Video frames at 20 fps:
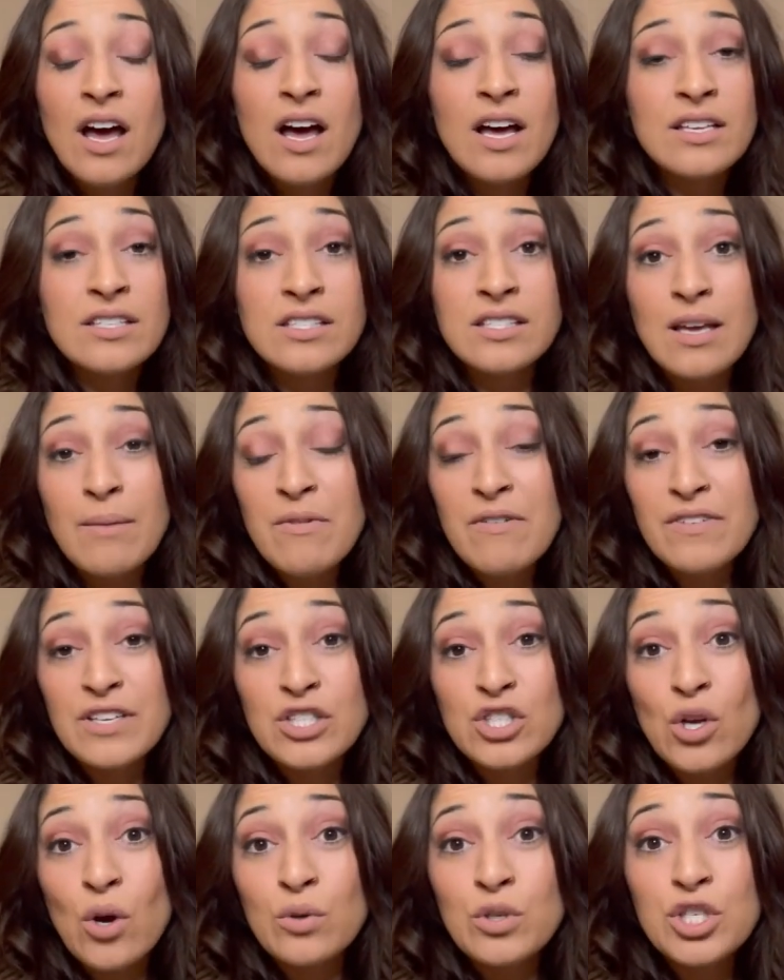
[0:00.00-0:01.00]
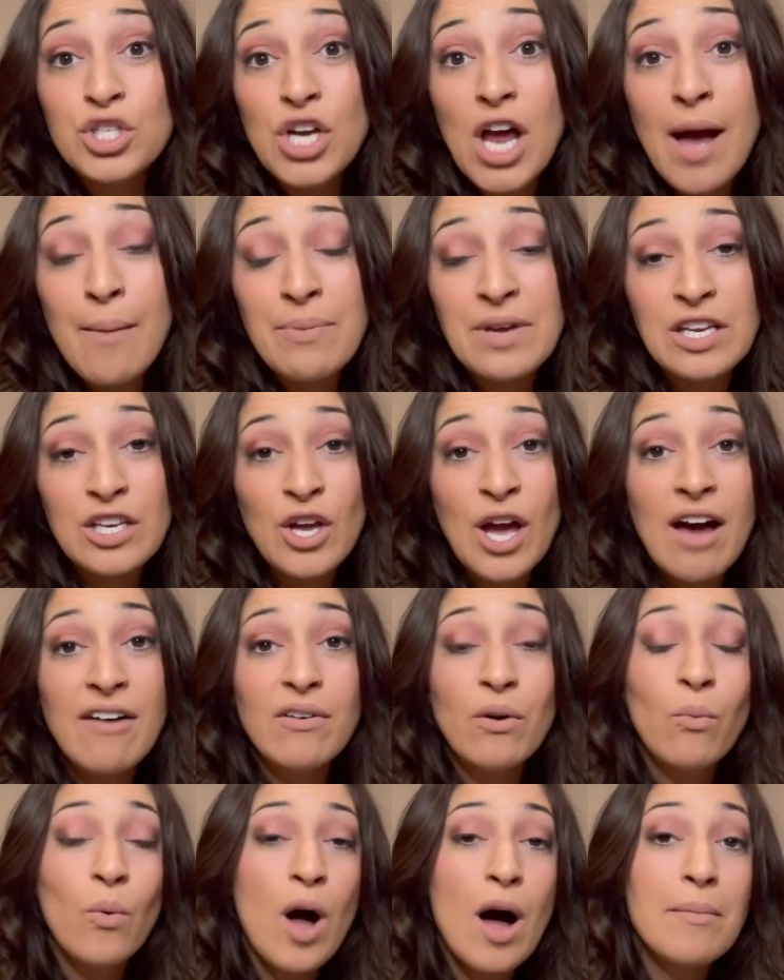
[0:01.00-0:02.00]
some of its own shopping. You have
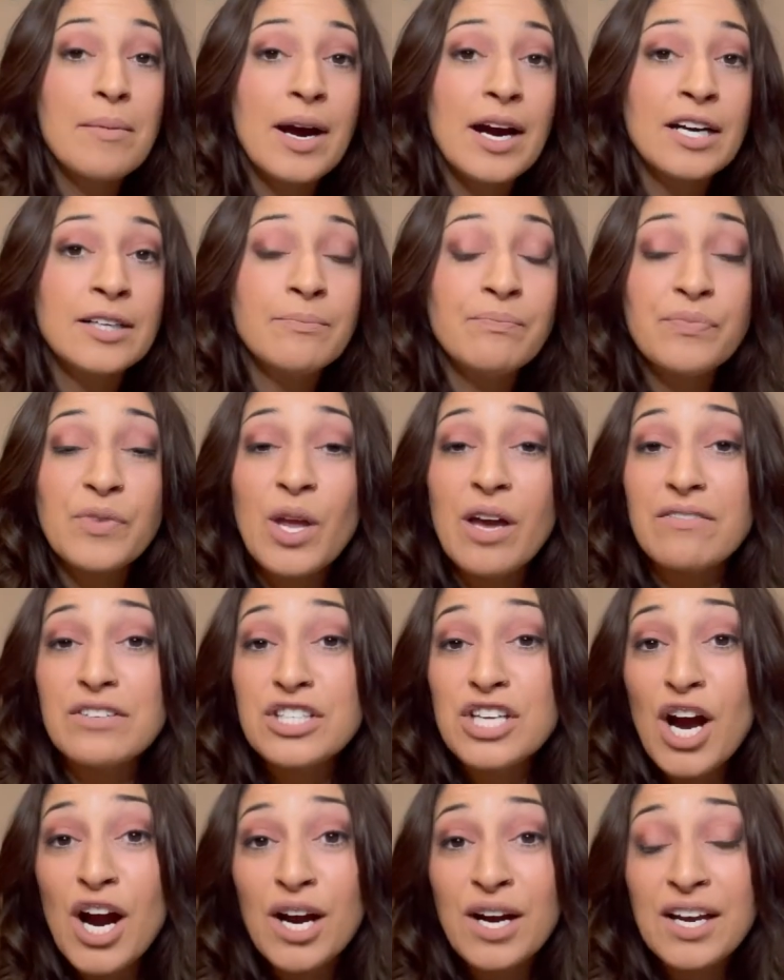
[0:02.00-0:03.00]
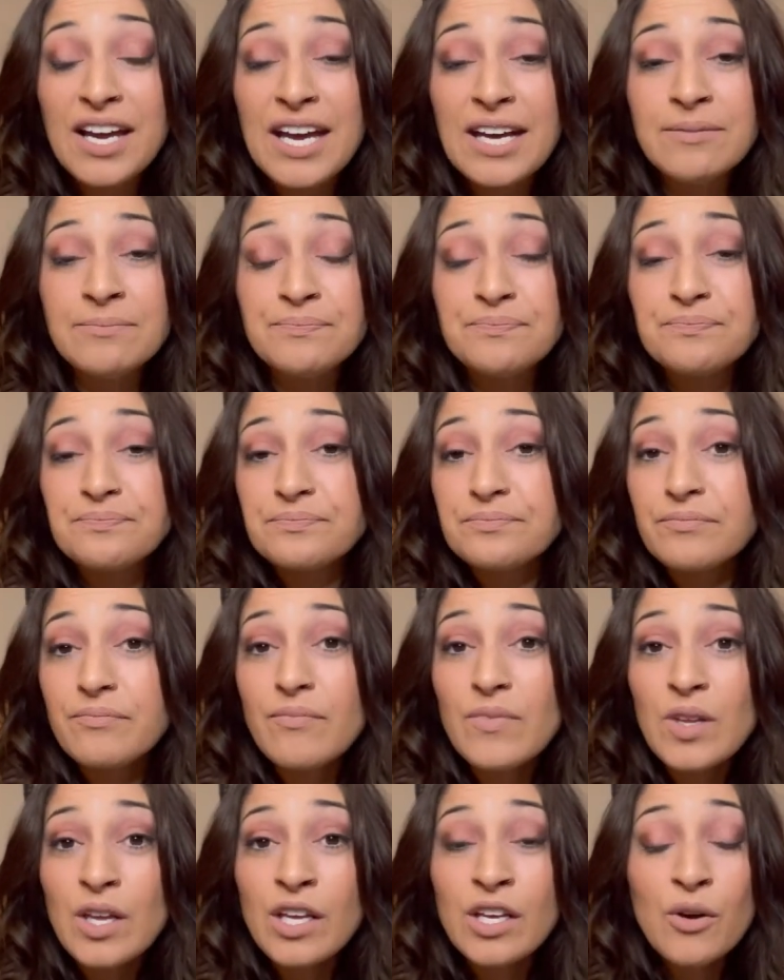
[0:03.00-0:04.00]
a Walmart, you have a Target,
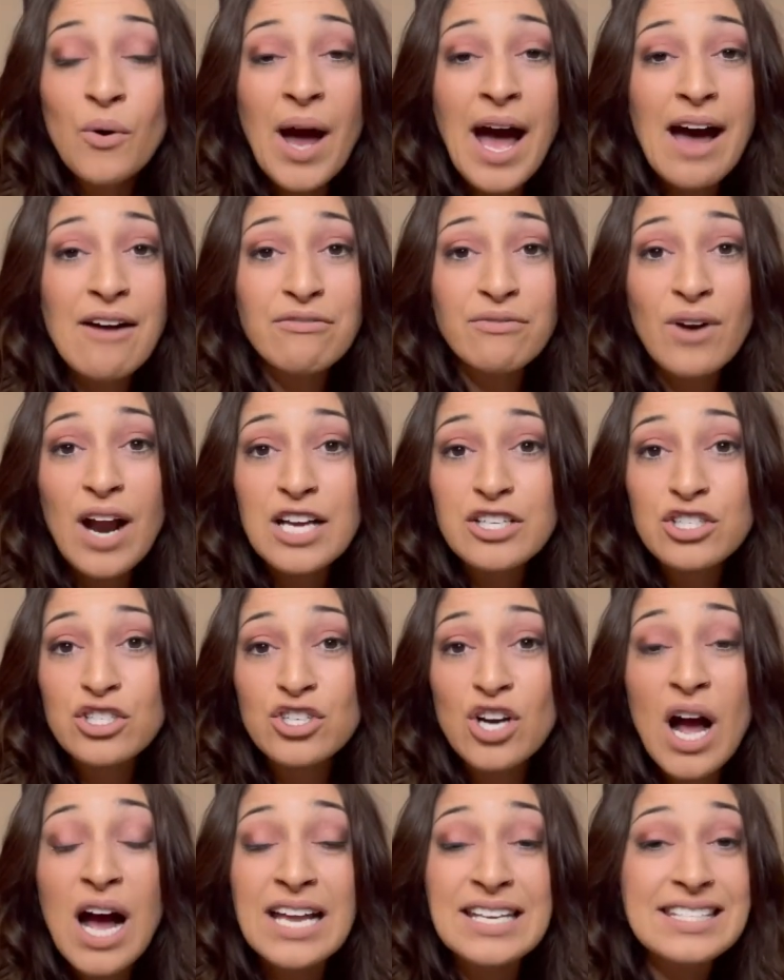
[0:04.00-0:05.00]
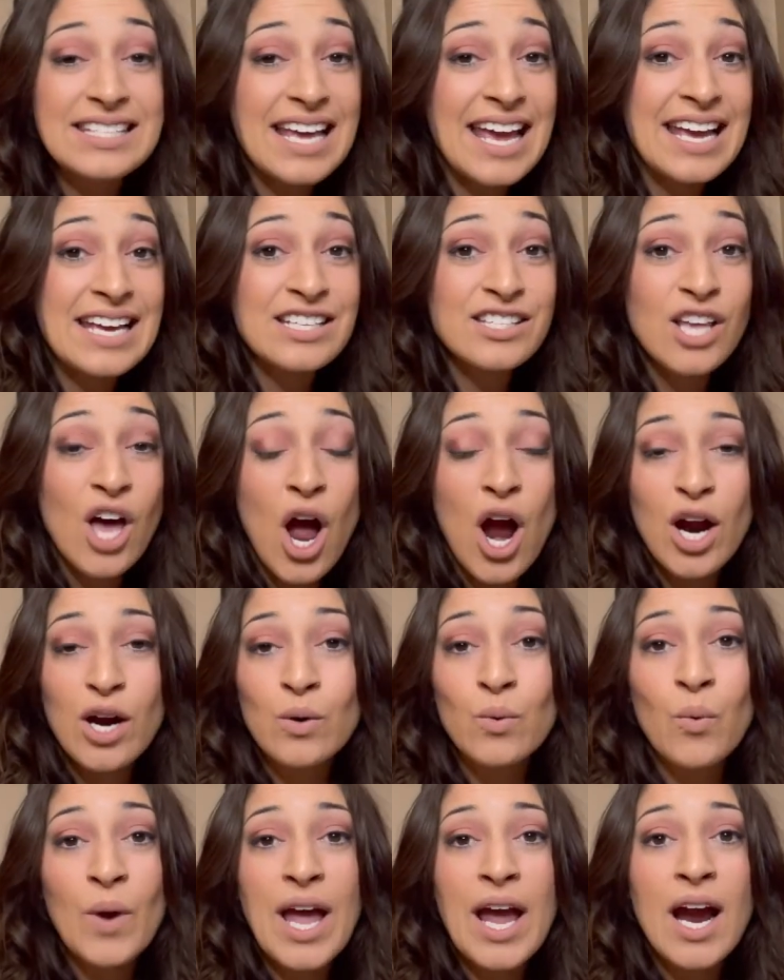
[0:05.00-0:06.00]
you have restaurants, Ace
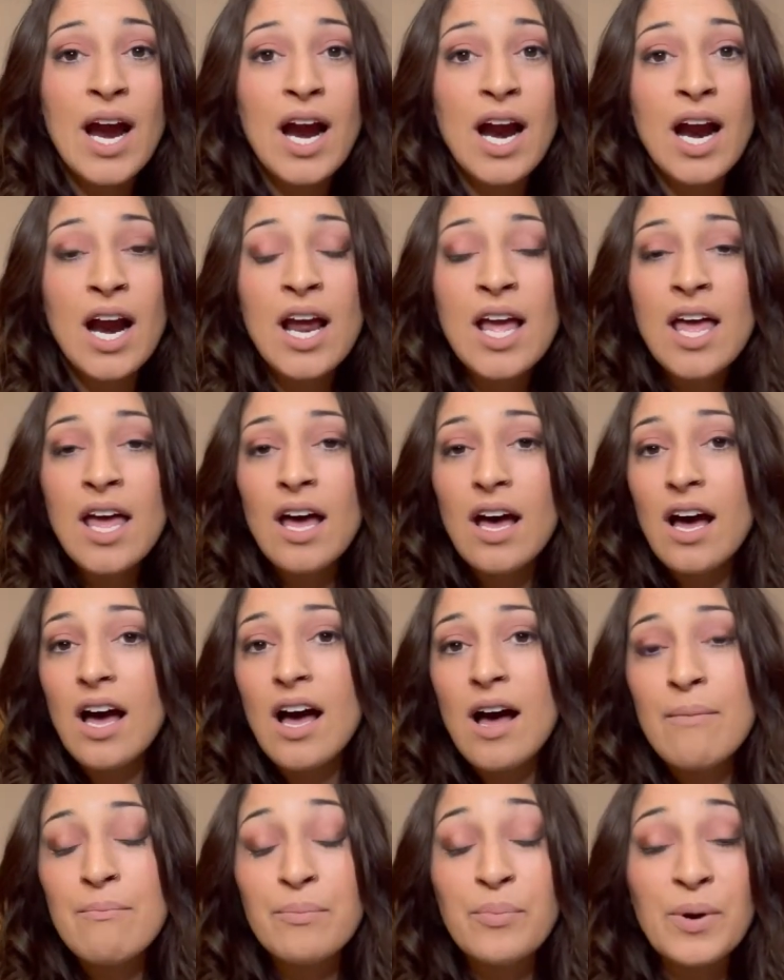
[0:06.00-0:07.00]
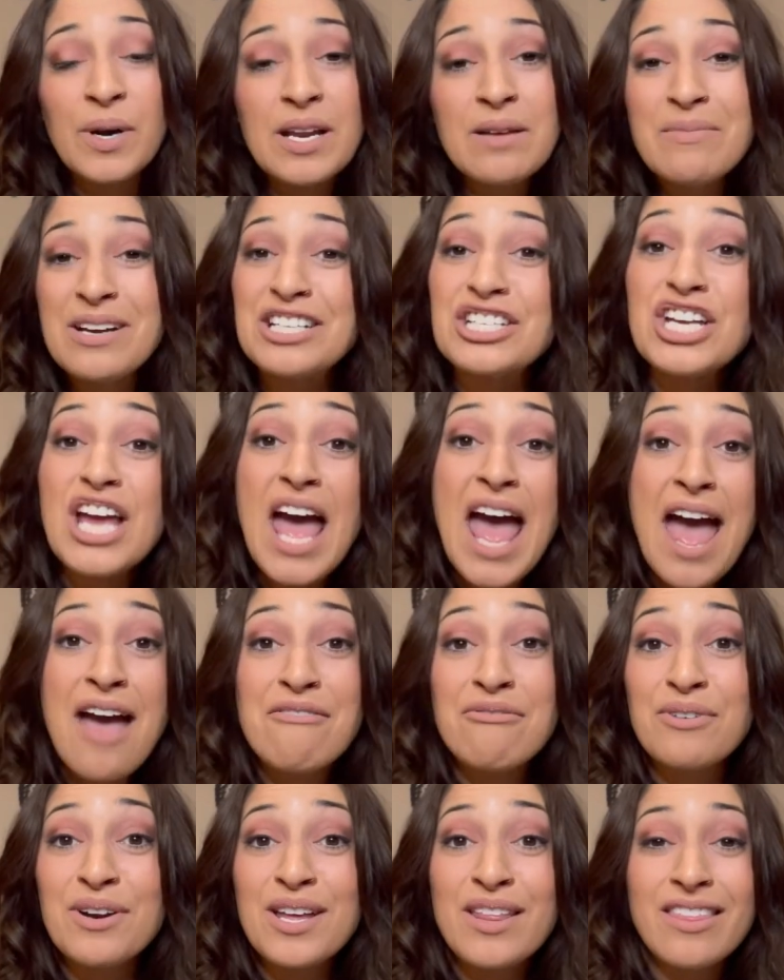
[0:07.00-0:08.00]
Hardware, pretty much
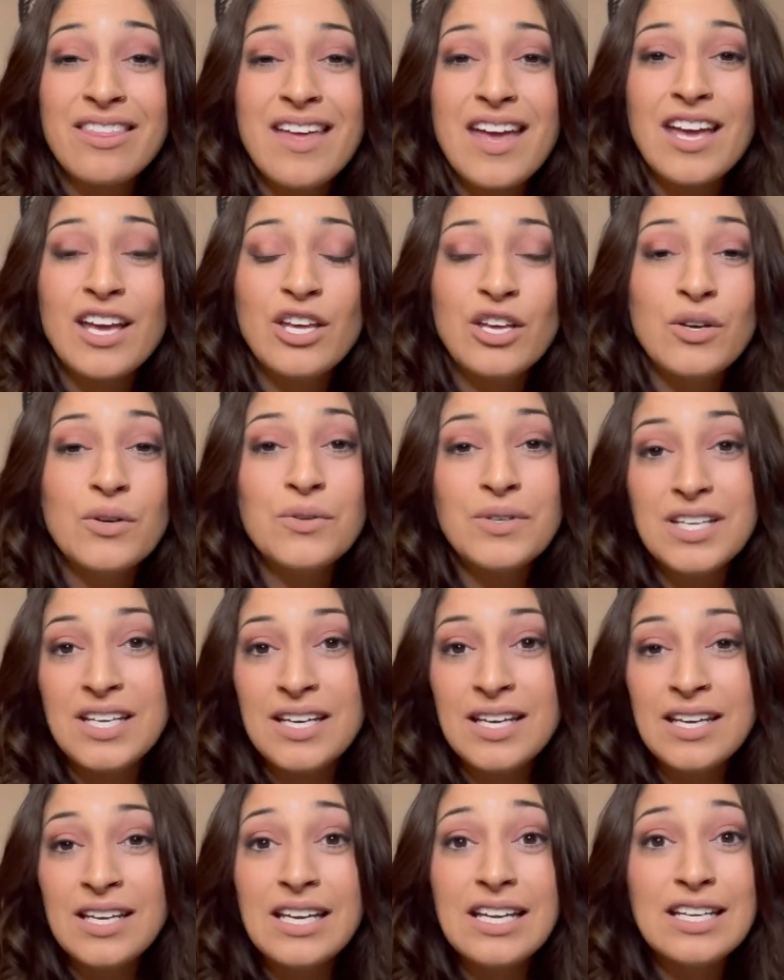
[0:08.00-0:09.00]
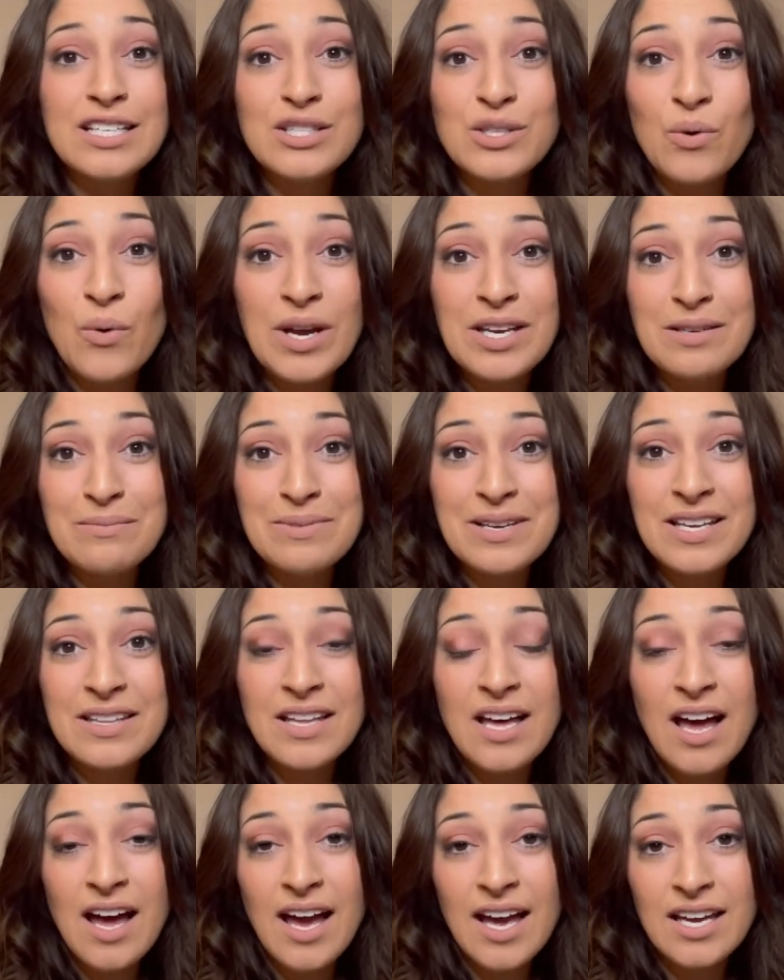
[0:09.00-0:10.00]
everything you need is going to be in
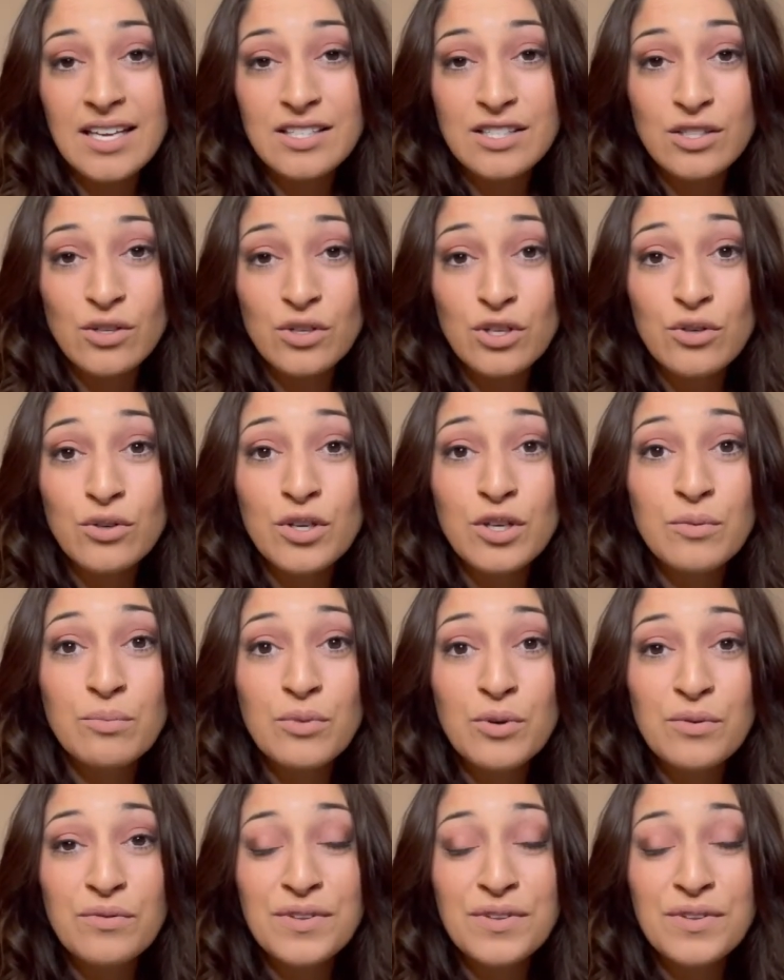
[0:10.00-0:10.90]
the Heights. So you could move